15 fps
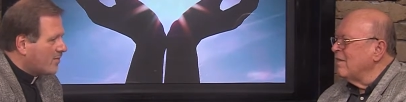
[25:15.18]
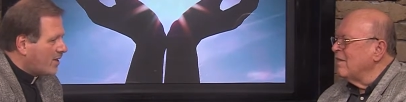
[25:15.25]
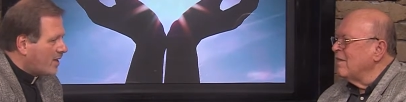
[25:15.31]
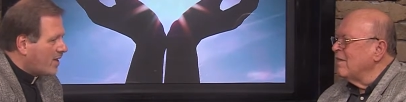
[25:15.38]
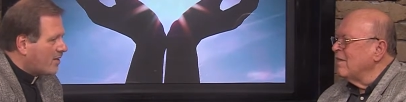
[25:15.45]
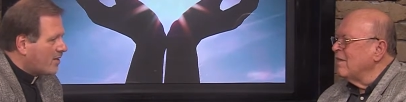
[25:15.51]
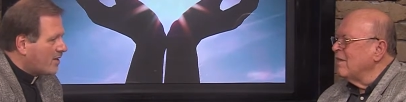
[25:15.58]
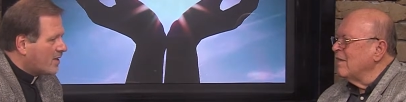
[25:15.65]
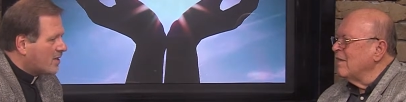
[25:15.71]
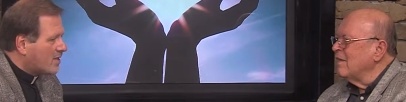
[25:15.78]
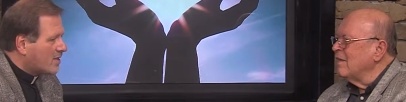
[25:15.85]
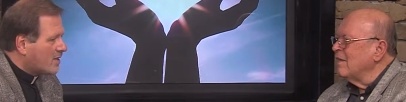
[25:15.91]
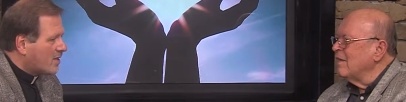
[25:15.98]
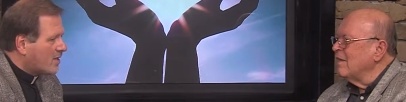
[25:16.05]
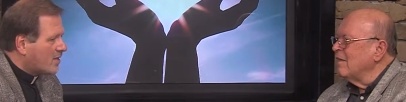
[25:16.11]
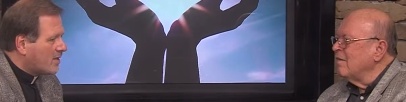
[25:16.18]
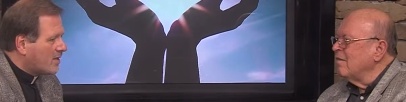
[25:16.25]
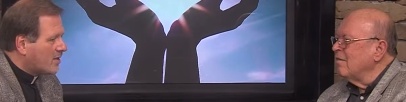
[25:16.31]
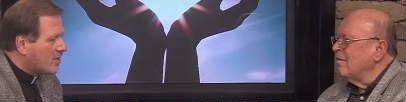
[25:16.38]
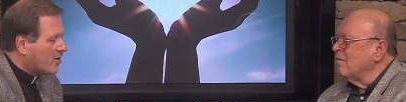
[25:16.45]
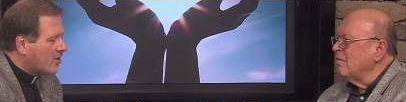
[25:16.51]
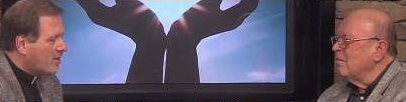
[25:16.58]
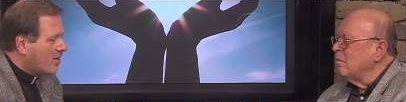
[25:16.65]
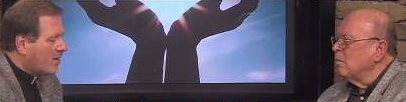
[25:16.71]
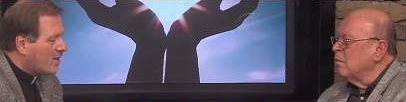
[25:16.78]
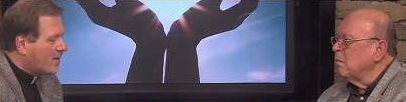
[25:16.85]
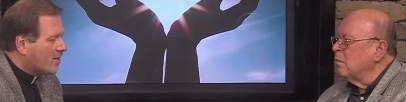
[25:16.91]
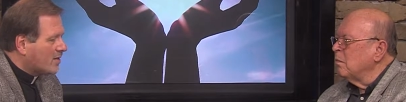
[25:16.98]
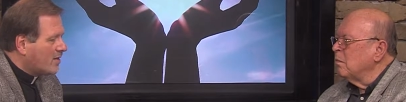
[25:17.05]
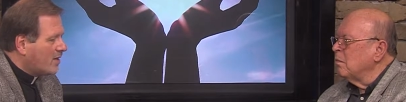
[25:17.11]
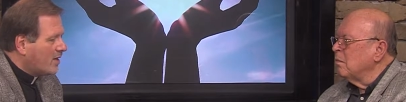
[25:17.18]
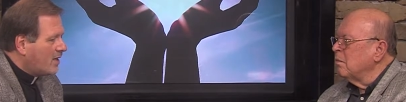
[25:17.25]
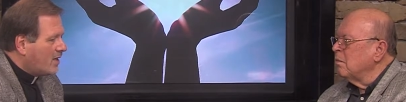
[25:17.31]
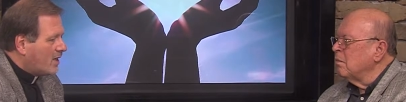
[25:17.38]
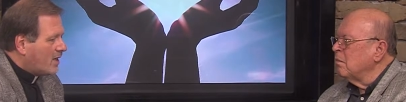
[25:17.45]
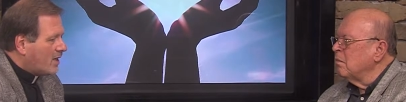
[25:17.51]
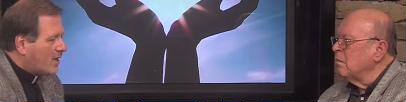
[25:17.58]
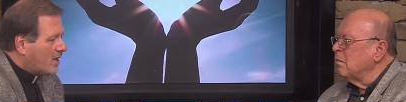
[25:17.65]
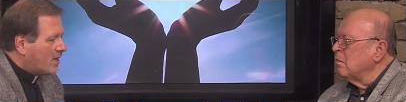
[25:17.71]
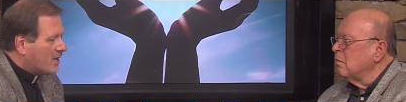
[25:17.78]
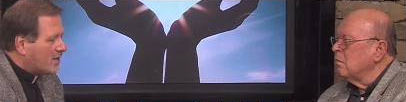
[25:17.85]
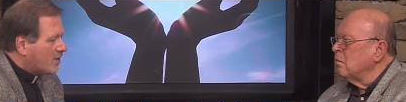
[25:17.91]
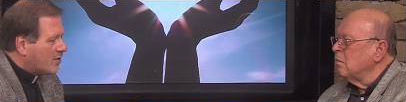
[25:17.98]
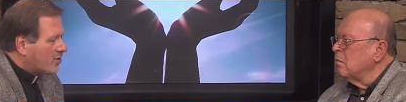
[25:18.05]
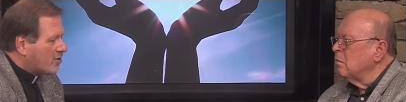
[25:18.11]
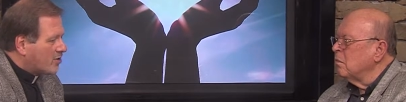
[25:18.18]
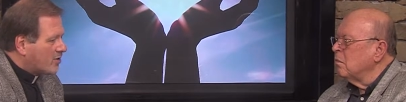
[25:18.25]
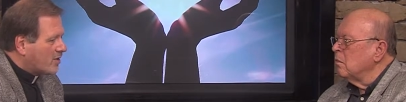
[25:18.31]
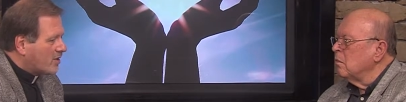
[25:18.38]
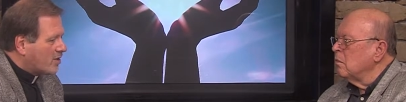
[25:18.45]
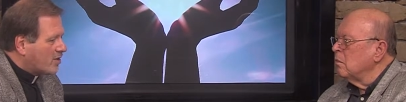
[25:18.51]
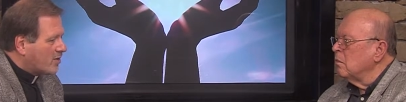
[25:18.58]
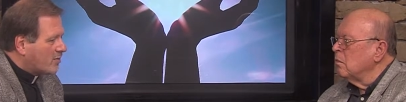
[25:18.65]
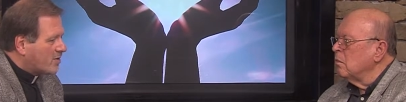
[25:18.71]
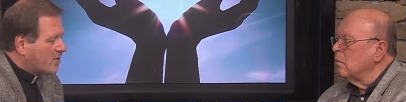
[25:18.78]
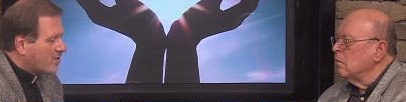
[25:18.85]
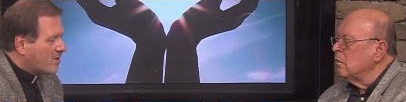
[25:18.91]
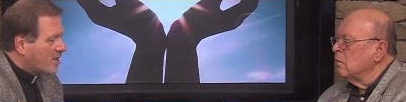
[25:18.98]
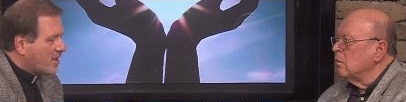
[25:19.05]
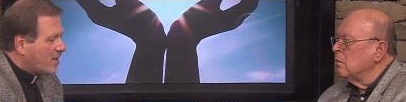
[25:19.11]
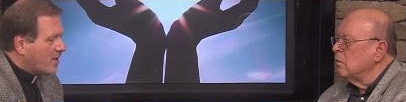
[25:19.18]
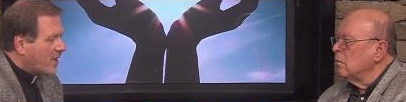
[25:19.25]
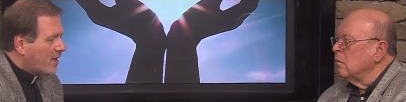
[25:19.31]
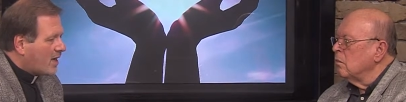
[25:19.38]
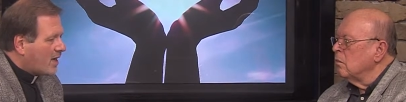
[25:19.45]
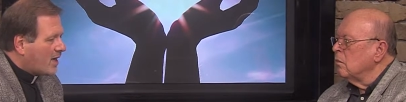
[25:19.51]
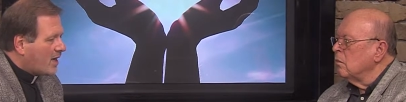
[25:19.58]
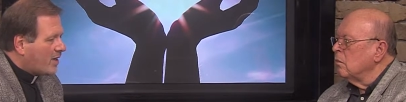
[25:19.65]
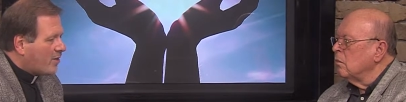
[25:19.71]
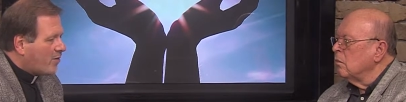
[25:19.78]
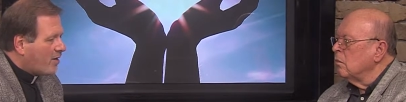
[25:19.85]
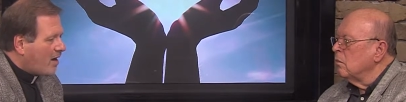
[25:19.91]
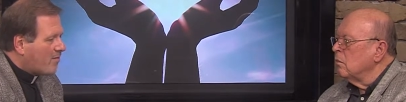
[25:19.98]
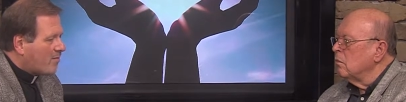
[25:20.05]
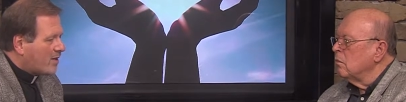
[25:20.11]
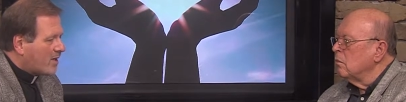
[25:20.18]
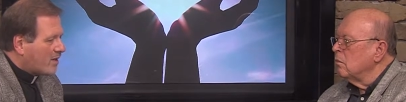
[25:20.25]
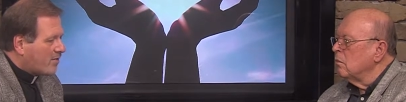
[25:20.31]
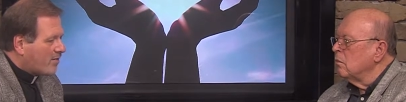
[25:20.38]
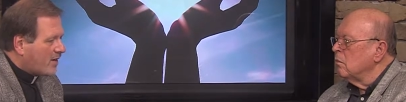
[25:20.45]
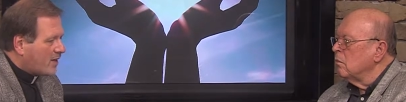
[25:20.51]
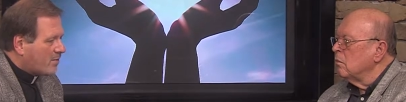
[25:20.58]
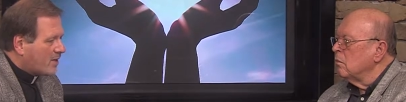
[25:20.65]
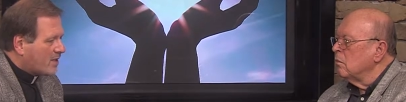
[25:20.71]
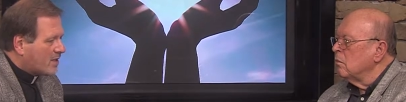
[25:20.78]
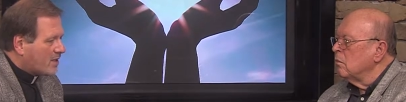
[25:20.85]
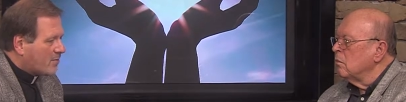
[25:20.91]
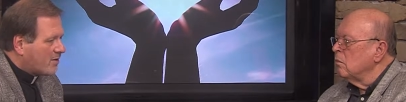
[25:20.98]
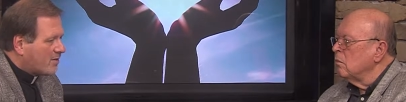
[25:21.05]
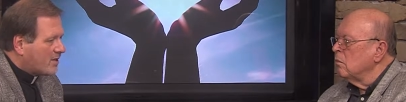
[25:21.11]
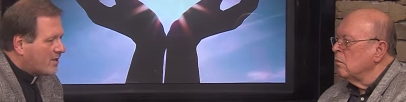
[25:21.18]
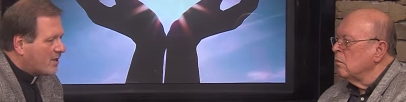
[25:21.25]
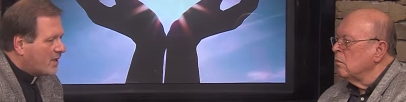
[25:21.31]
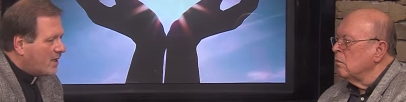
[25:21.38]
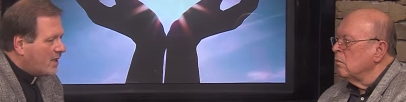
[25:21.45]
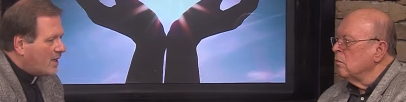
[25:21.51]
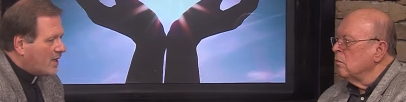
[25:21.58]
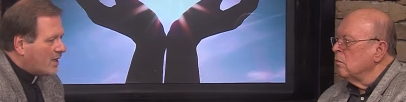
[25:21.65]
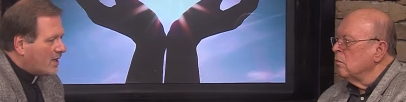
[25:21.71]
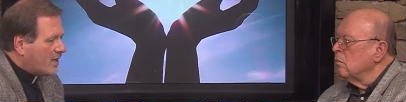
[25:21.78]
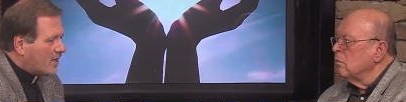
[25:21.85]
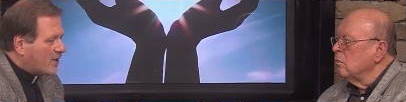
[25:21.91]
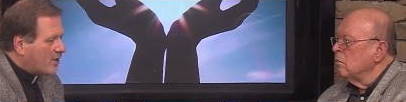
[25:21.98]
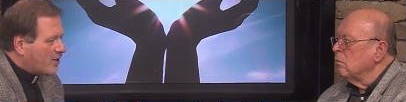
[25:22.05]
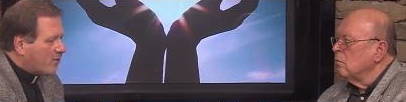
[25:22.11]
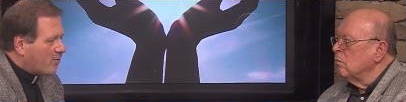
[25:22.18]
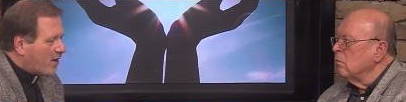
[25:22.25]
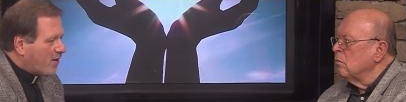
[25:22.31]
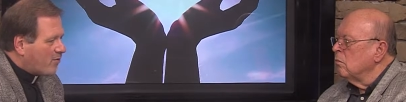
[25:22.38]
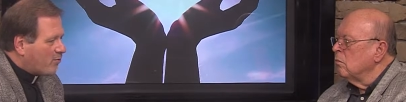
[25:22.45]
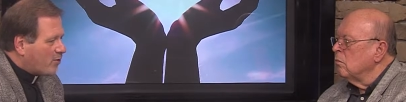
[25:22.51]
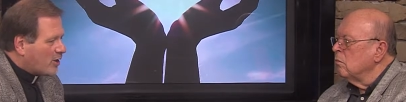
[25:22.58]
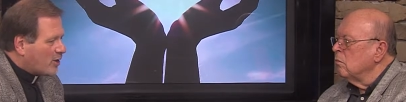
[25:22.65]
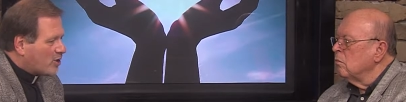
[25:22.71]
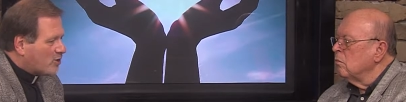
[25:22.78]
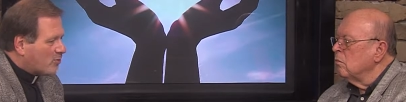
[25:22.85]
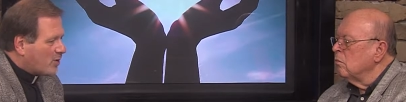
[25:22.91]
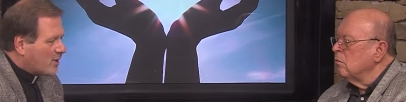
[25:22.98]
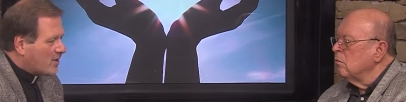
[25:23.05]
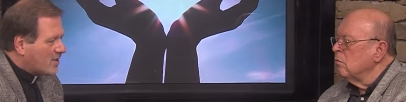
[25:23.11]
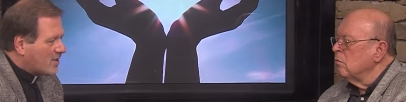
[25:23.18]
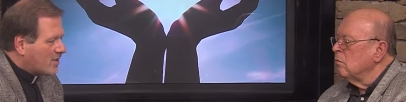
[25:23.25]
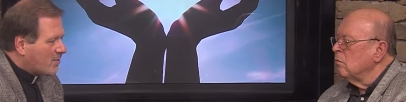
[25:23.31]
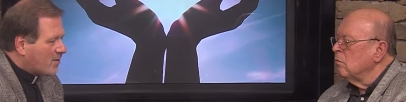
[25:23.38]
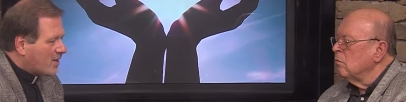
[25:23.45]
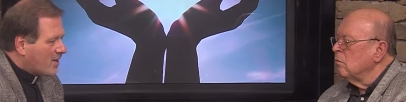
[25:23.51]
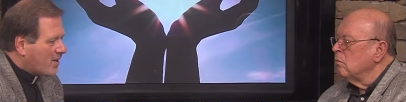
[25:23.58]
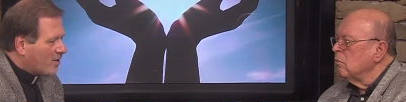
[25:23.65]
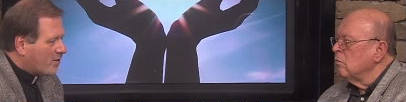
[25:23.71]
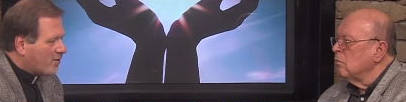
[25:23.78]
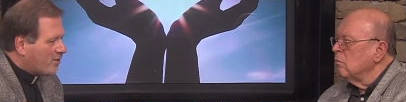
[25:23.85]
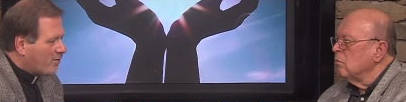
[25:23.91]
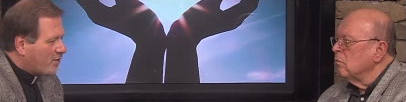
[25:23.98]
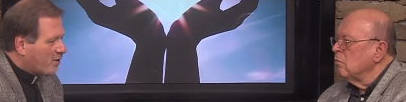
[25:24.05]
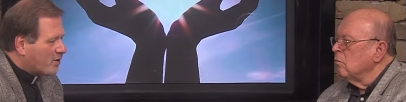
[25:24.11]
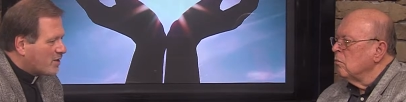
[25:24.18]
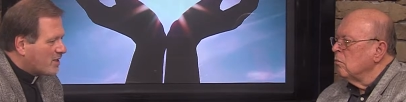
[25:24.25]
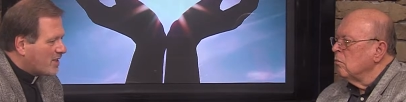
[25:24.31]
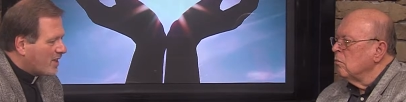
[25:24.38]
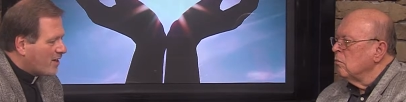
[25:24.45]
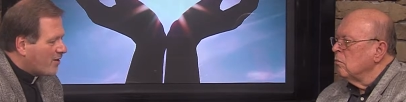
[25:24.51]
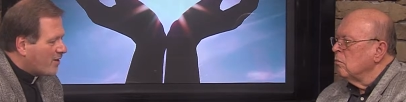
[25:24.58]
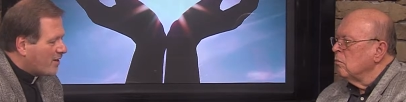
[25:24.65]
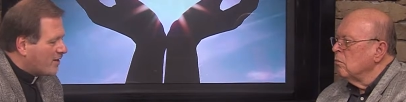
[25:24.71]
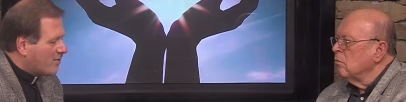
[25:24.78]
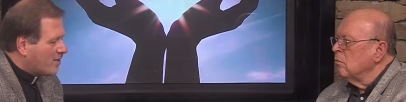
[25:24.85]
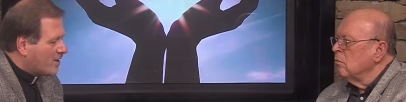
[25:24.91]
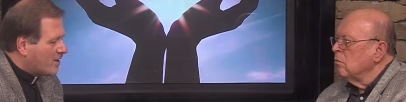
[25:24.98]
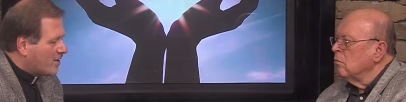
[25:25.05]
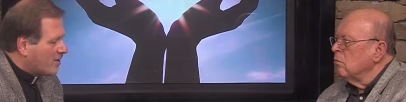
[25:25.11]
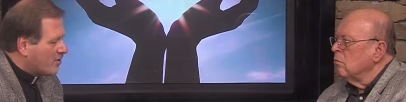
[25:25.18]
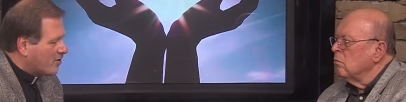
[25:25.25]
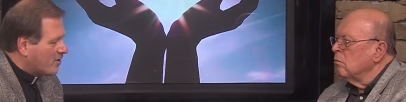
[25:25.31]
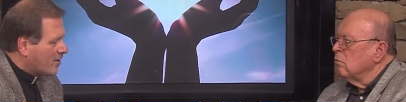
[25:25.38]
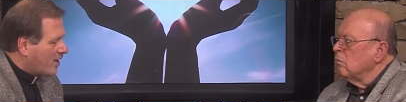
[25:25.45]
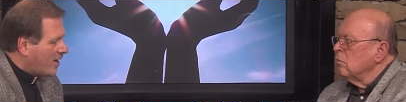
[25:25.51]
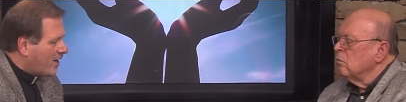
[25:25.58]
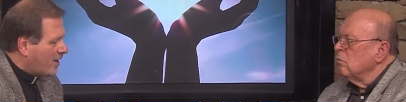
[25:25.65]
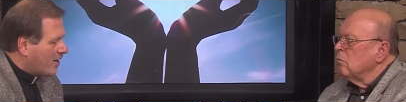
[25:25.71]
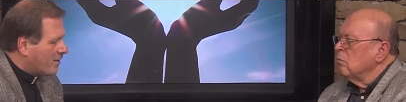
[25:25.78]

Speaker 1: and I think it's a, it's a good thing. Uh, you know, certainly in terms of seeing that, I, I know I've been edified by some of it. Uh, you know, when I've watched what some of the other folks in the area have done, or I,